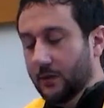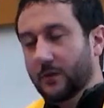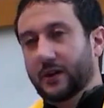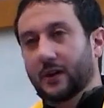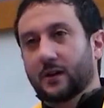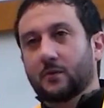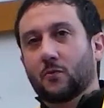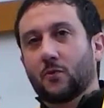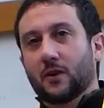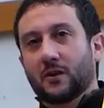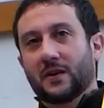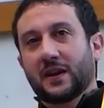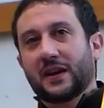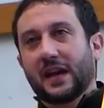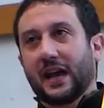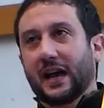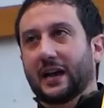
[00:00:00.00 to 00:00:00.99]
When our
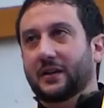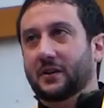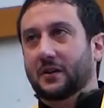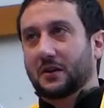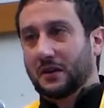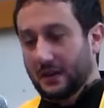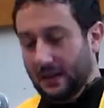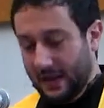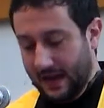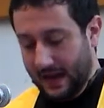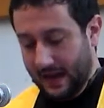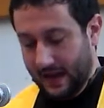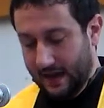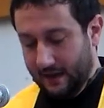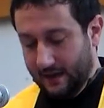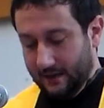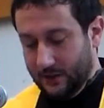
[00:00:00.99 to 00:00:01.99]
watering can or
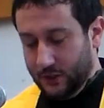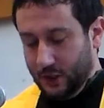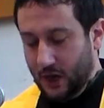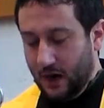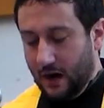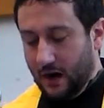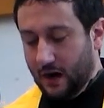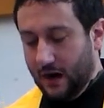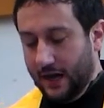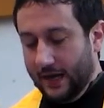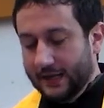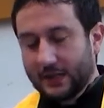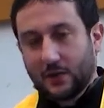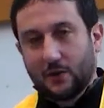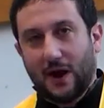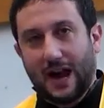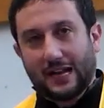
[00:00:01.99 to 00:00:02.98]
clay jar
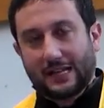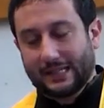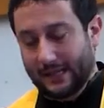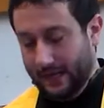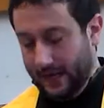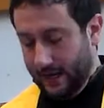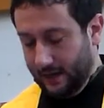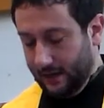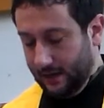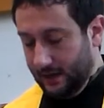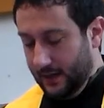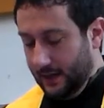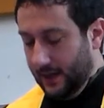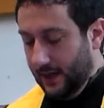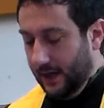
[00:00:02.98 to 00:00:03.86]
has cracks in it,